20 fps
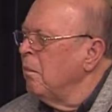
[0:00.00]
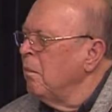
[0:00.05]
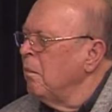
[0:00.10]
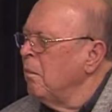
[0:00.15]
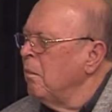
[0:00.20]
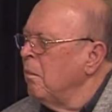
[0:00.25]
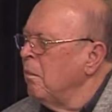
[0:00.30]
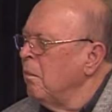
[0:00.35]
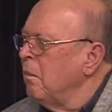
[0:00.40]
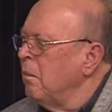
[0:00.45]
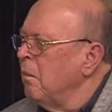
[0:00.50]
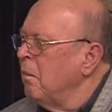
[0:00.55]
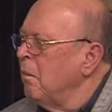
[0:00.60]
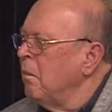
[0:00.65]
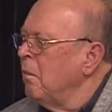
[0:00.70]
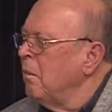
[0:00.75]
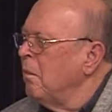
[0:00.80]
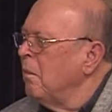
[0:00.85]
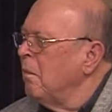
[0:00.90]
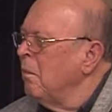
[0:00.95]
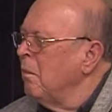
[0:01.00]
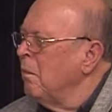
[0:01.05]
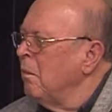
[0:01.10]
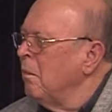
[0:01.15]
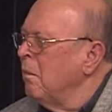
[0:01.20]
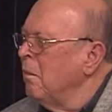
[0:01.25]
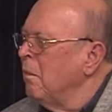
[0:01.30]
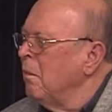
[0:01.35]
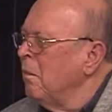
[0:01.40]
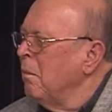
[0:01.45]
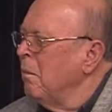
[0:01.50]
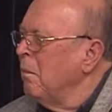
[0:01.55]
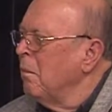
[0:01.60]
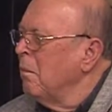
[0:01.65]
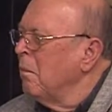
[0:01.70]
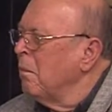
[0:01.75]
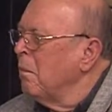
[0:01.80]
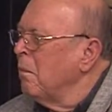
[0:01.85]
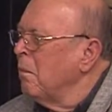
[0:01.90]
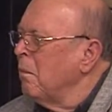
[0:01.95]

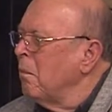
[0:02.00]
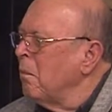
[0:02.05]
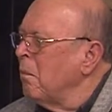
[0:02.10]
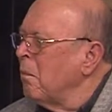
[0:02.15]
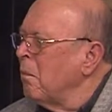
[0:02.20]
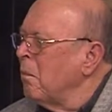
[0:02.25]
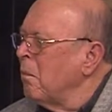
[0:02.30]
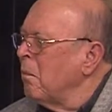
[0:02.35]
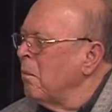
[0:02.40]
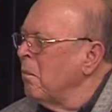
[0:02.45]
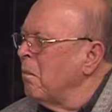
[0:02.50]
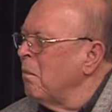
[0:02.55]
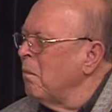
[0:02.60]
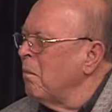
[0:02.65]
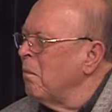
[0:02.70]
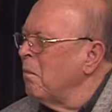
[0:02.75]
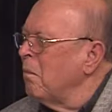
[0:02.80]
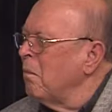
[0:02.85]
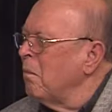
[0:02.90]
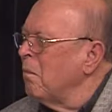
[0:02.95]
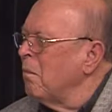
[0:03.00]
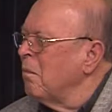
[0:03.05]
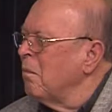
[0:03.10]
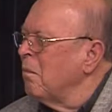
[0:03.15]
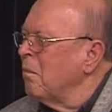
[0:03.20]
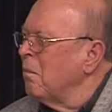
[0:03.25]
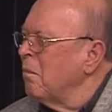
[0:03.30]
No words are spoken by the person on screen.